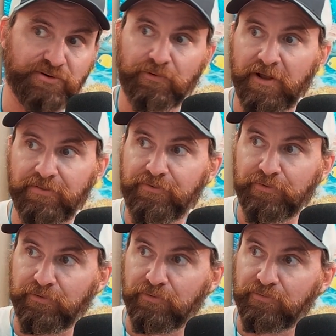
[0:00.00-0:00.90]
run
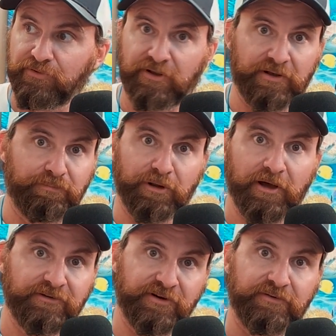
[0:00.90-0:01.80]
through the
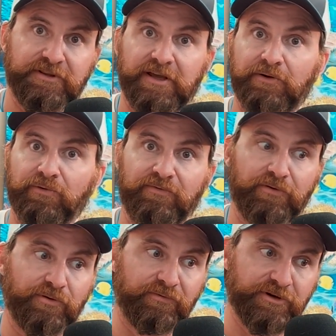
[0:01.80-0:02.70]
plugs and everything or
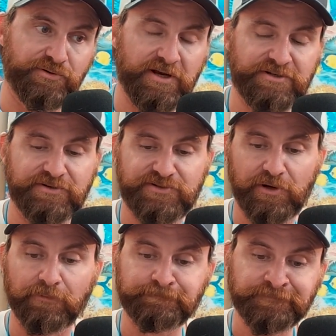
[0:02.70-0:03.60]
for the refrigeration.
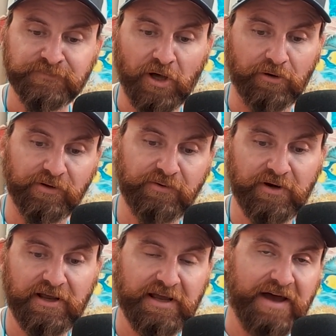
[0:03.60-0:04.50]
So not only
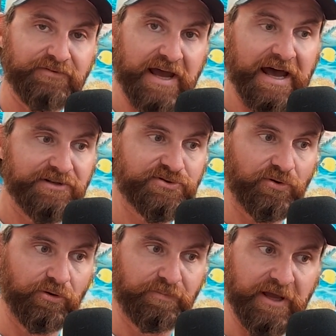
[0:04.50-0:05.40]
would I have to add
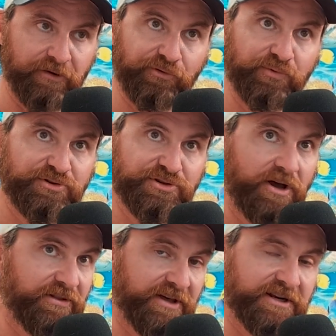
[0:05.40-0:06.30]
solar panels, which is
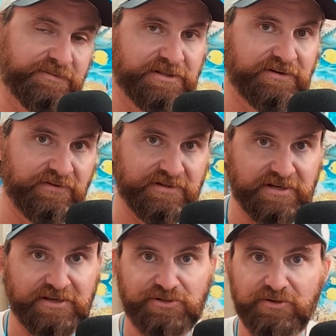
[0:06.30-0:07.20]
not that expensive these
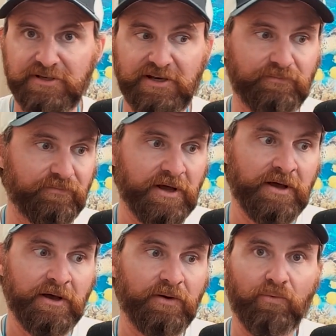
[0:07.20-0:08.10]
days. You can get them
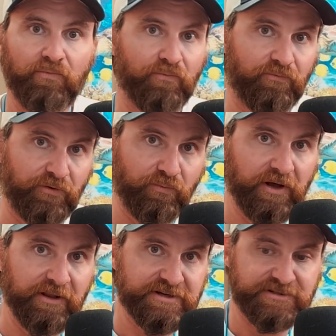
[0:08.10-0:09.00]
for
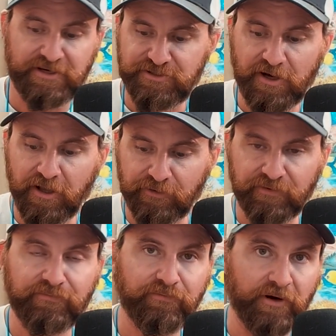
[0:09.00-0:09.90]
well less than
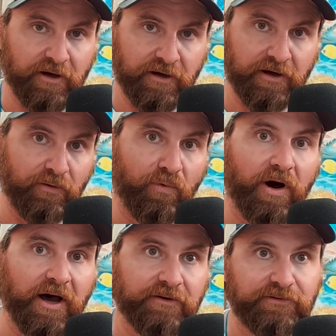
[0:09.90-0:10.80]
$1 a
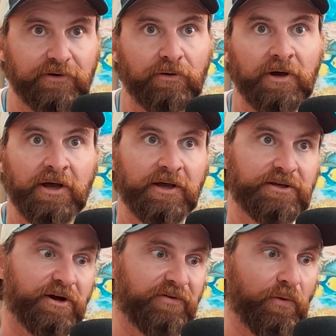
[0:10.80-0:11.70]
watt. So,
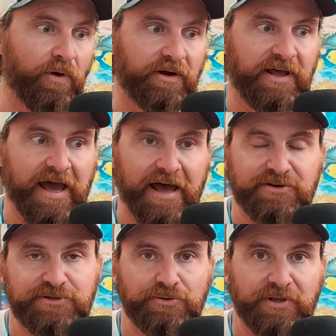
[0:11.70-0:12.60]
if I wanted to
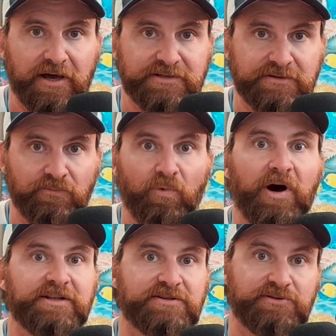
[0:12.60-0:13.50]
add 2,000
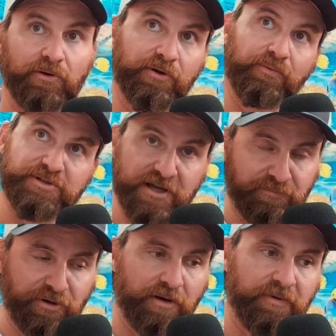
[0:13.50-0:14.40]
watts of solar, which I
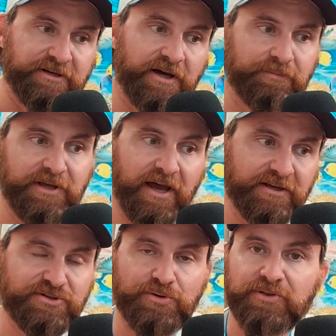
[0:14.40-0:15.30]
could put on my top
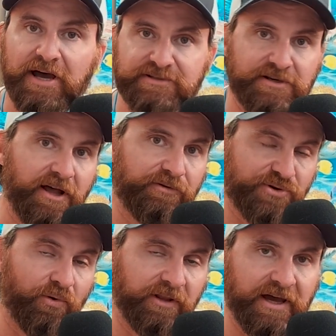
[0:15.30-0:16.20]
deck, is $2,000
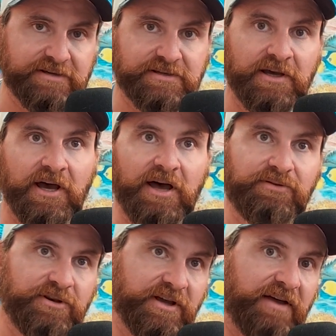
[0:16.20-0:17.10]
or less,
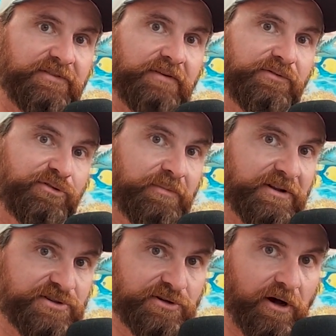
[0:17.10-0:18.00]
then you have to have somebody
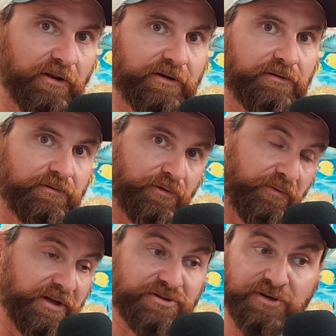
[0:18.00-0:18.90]
install it, or
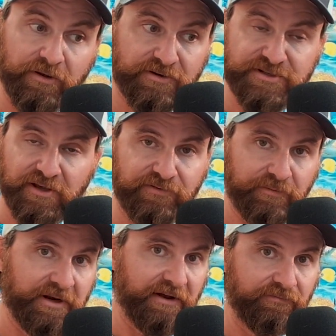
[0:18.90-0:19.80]
we can install it ourselves. I
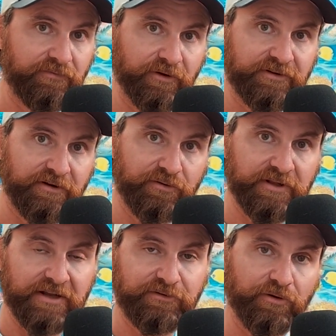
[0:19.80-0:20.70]
mean, I've looked into doing
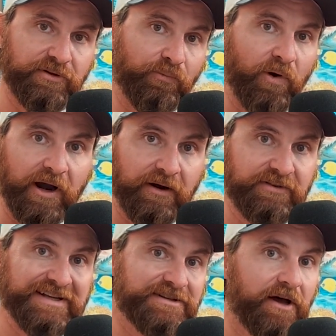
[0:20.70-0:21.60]
that too, and then wire
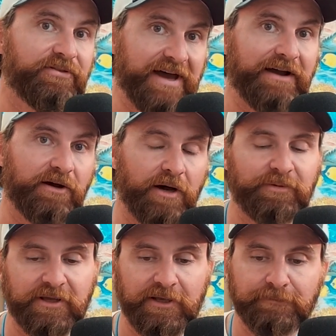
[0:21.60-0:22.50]
it. That's not that
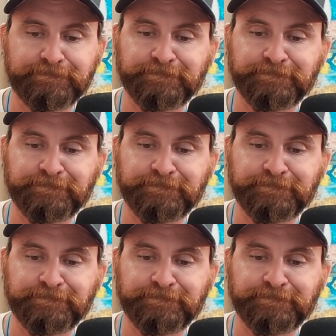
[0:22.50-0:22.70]
complicated.